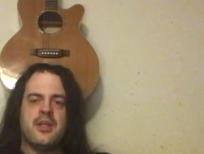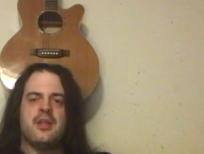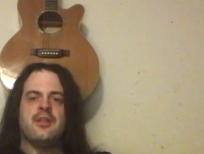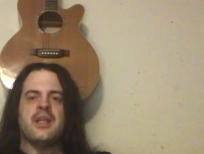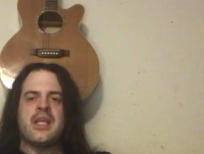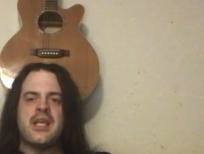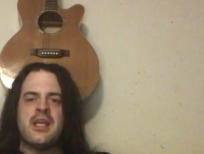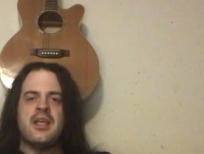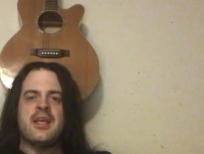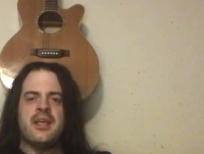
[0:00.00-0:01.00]
that
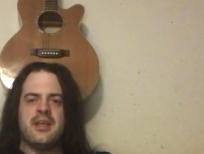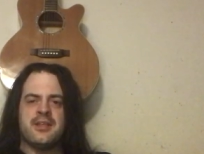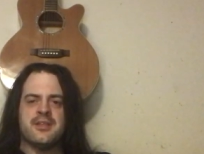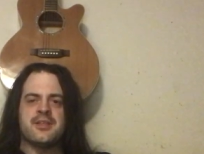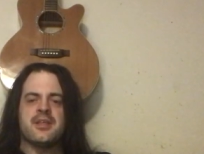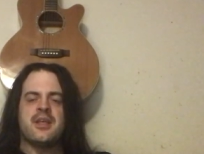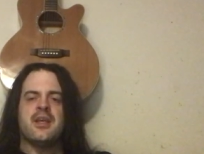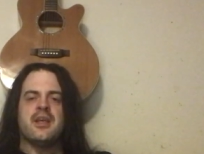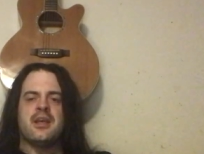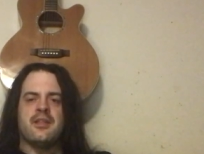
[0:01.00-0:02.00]
he is
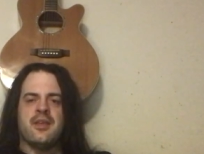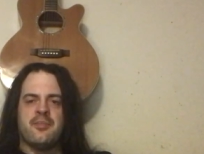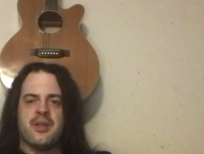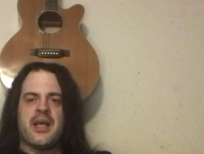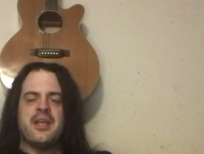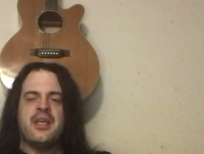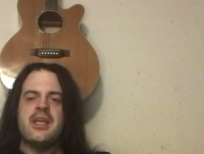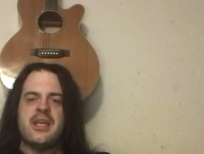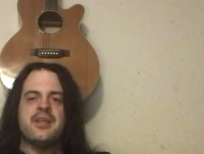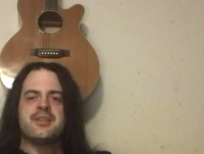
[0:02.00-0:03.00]
the black
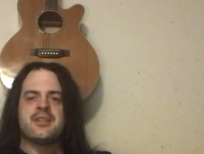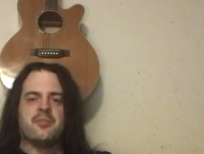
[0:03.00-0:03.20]
he is the